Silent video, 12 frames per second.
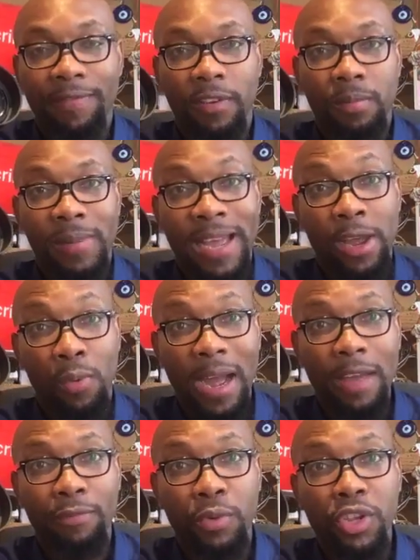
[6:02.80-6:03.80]
and my
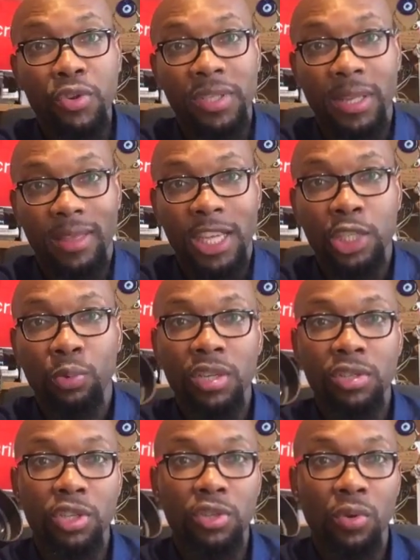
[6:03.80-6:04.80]
wife, we're using this
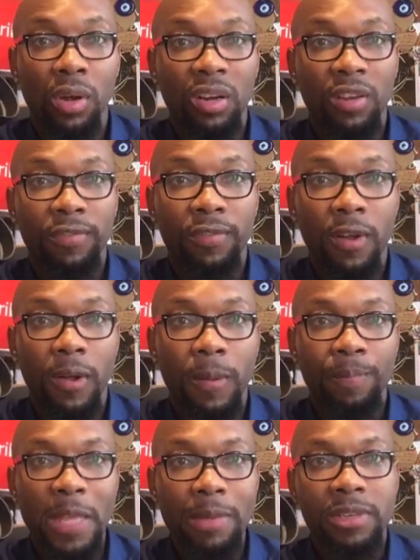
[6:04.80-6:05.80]
one to do a lot of
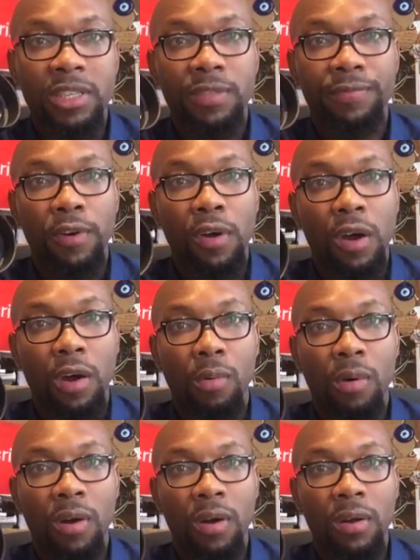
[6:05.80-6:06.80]
images for
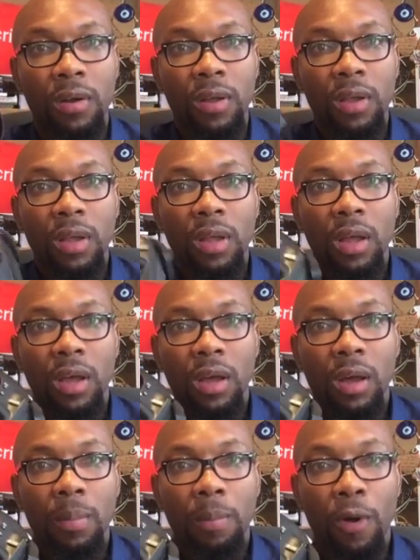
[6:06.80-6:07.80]
our
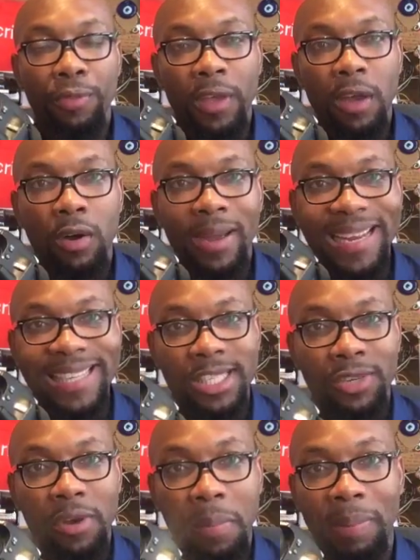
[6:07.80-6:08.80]
both our
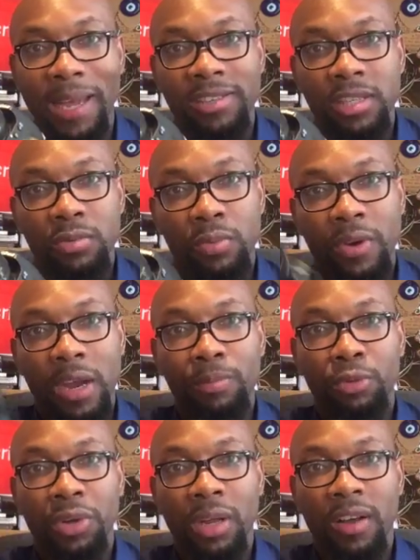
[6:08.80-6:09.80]
Instagram pages, where
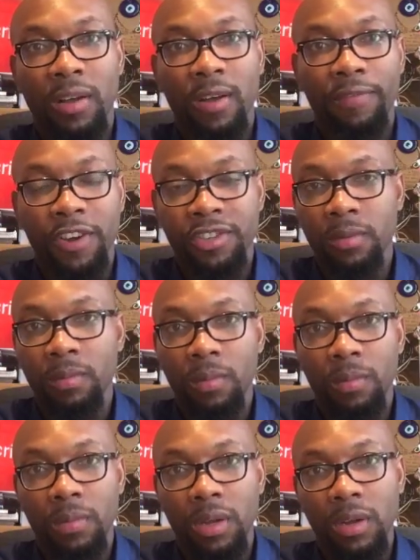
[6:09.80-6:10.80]
I'm doing a fashion
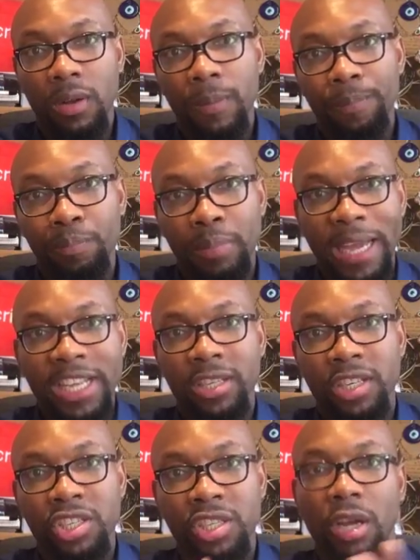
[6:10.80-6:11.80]
page,
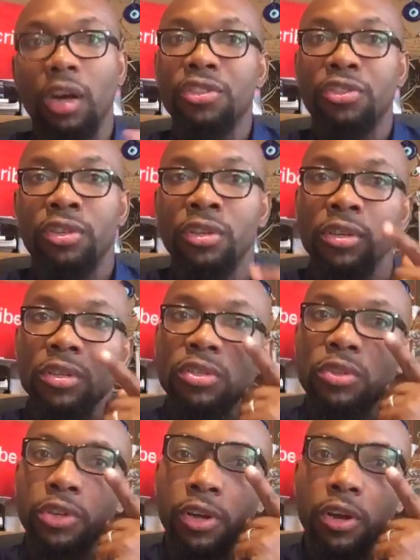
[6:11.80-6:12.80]
and she also
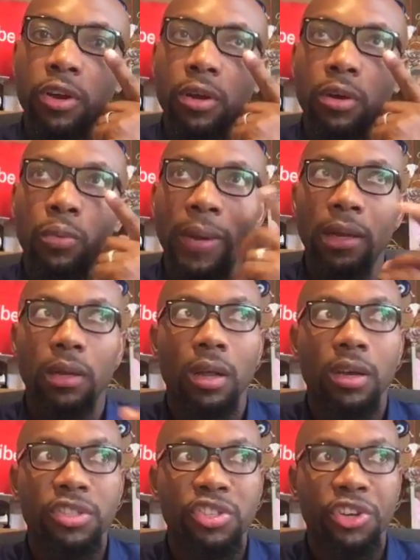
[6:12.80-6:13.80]
doing her weight
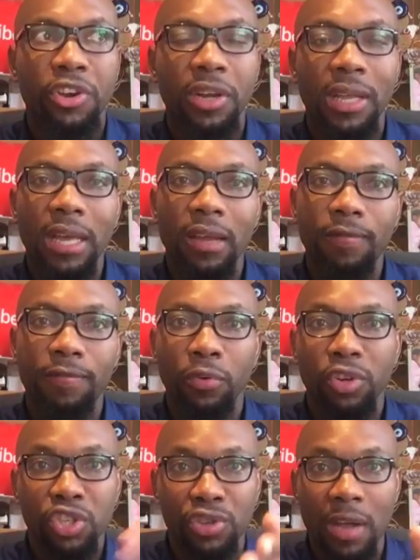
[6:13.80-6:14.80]
loss journey and
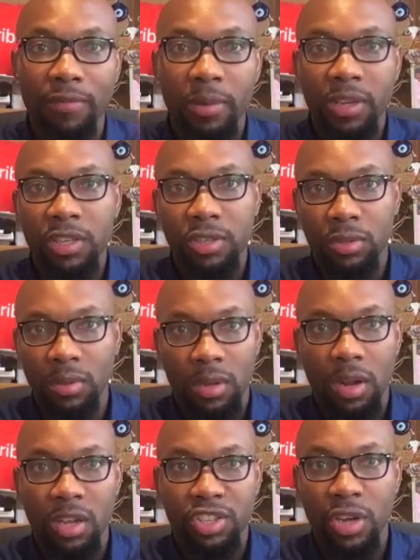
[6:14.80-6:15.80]
food and travel, because she do a
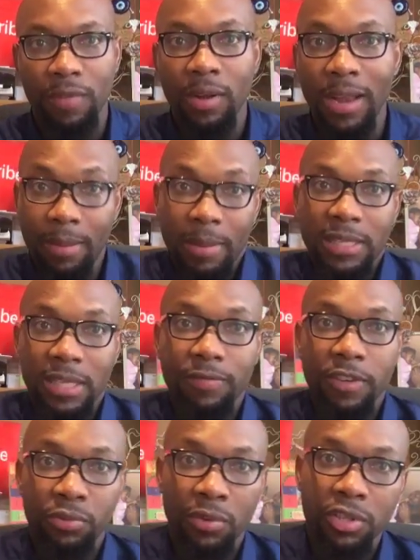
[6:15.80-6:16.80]
lot of traveling like
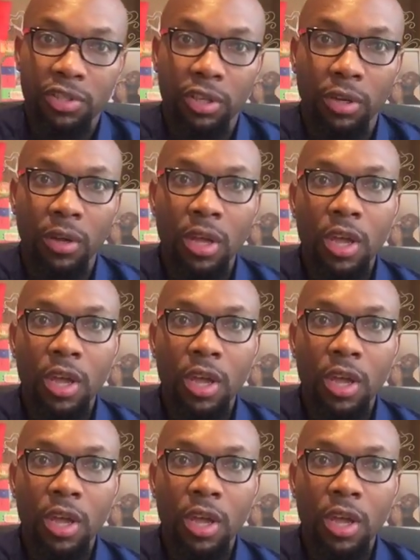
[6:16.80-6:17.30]
myself as well. So